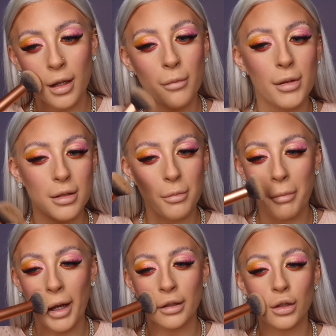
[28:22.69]
Some
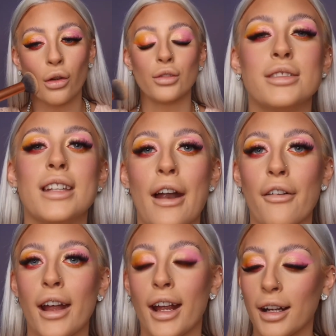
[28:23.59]
man called
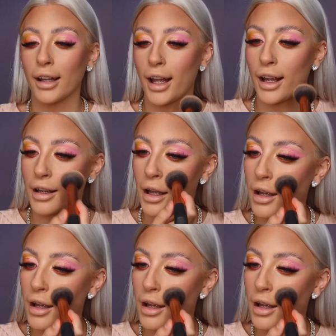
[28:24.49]
Derek, like,